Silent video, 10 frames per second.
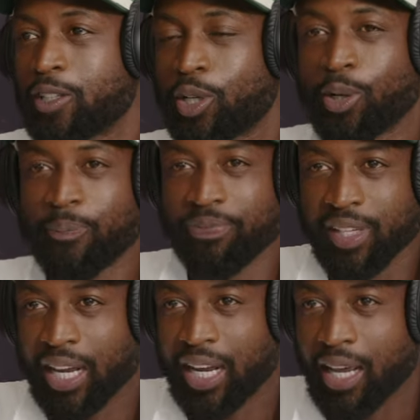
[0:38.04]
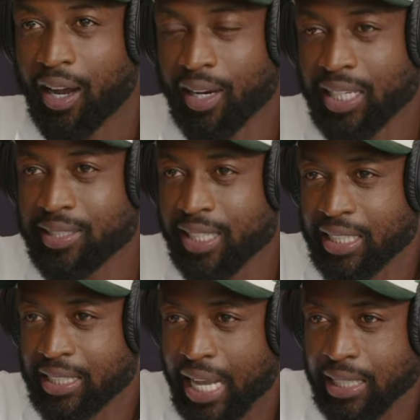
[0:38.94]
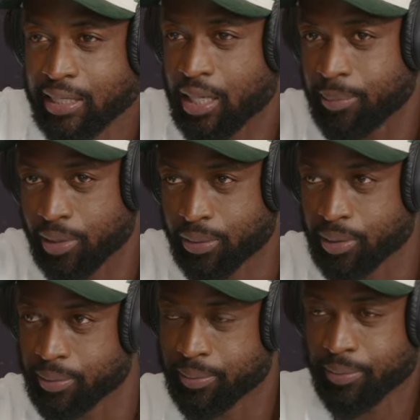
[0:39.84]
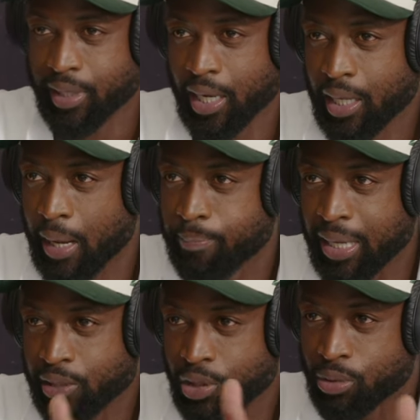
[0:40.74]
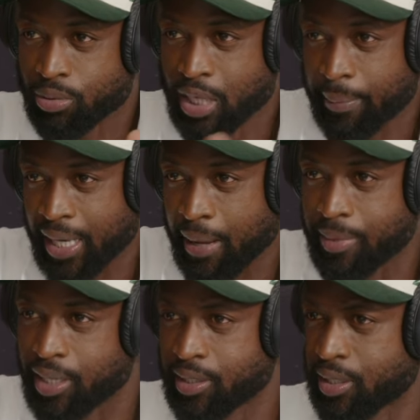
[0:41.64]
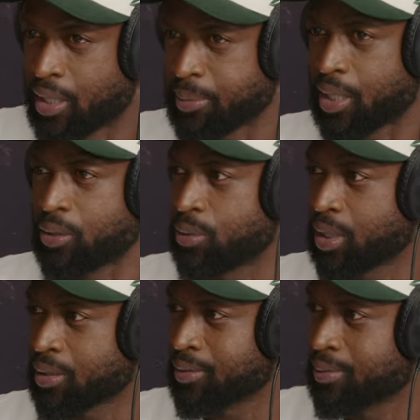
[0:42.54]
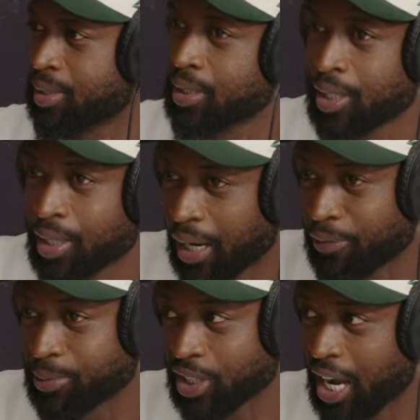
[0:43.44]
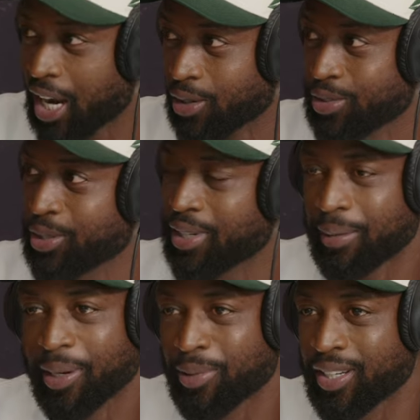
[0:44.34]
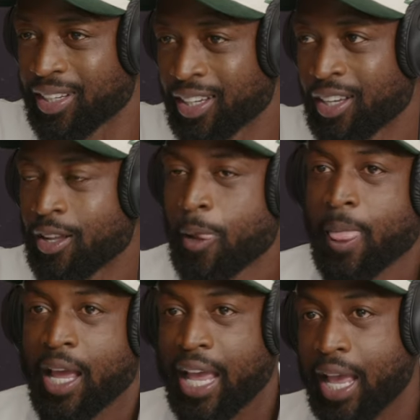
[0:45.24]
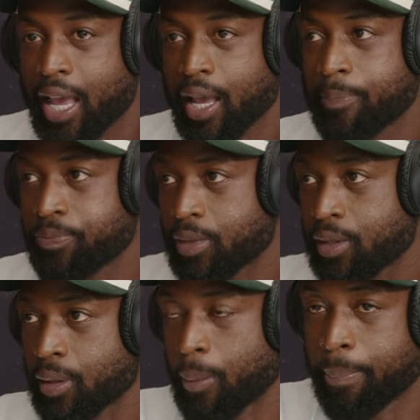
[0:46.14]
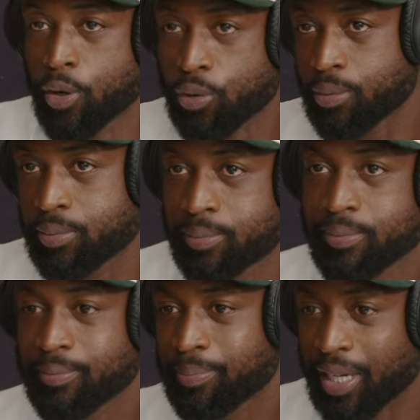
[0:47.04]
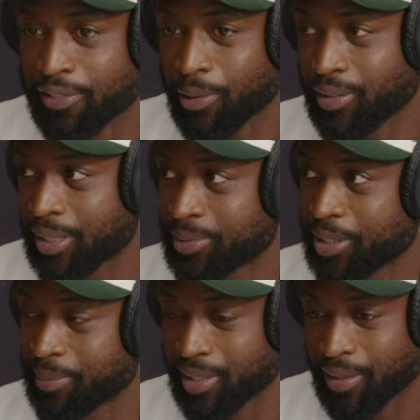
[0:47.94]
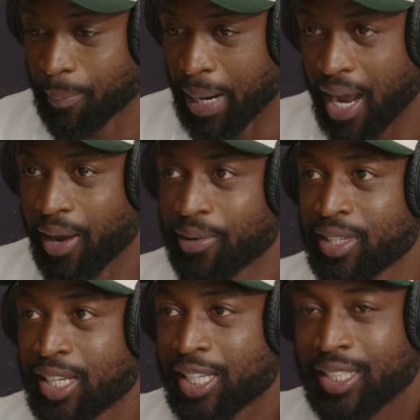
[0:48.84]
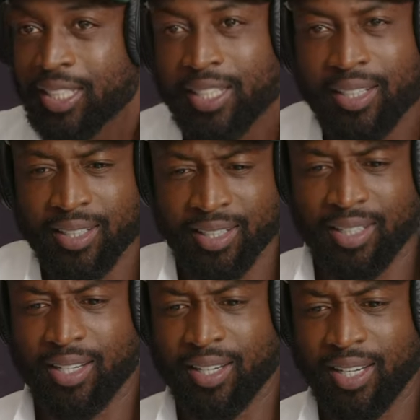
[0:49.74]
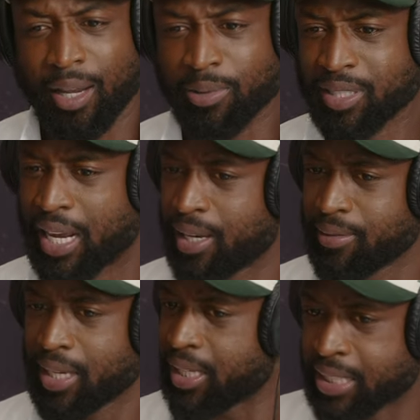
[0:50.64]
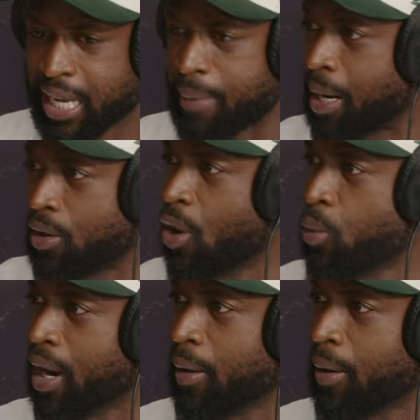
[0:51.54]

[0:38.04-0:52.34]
So all I see is lights coming through and like big dudes coming at me and shit. I'm like, oh, what's I'm from Chicago too. Now I'm what's like, about to happen? And boom, Puff walked up to me. Wow. It was like he just came out of nowhere.